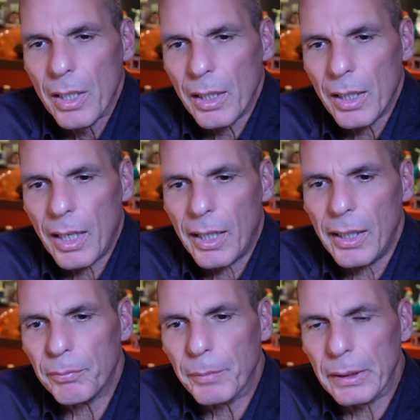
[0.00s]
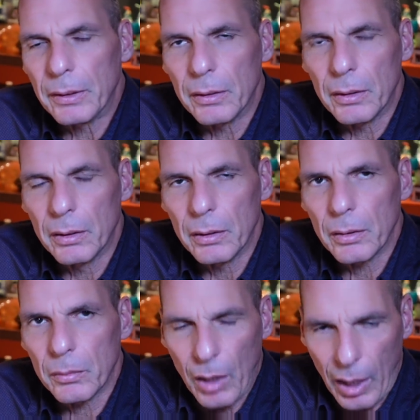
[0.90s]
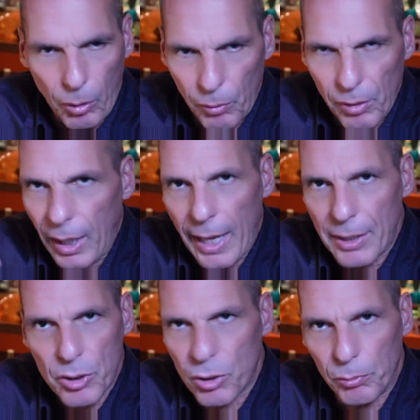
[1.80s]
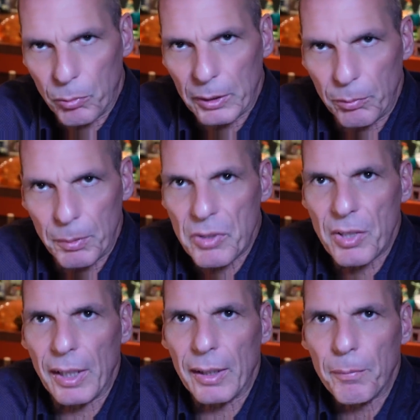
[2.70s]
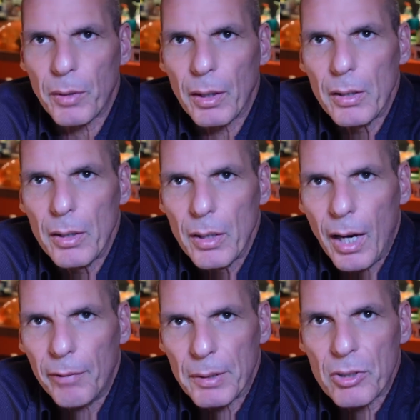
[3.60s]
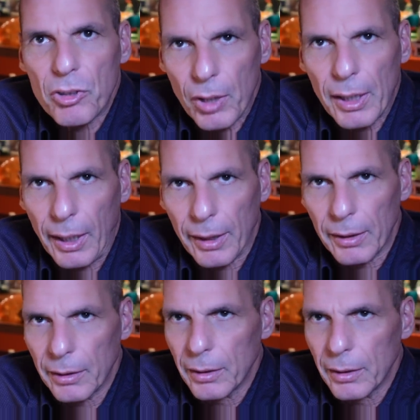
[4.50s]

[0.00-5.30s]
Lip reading: I have been, along the lines of what you've been saying, I've been struggling